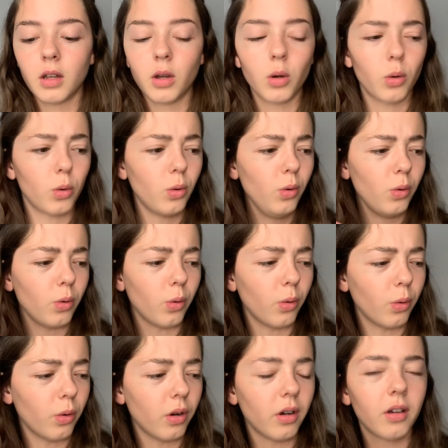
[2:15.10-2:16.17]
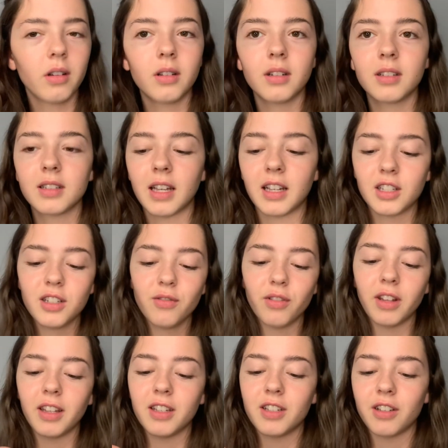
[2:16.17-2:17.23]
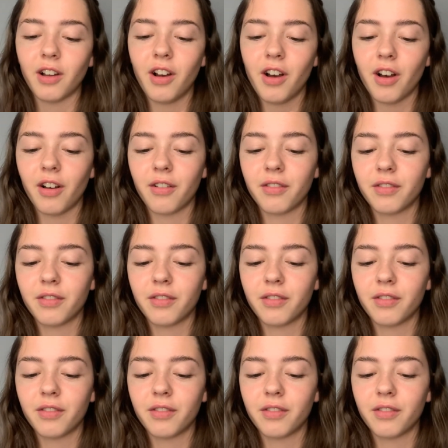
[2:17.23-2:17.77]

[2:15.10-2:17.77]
Ooh, it's actually really soft.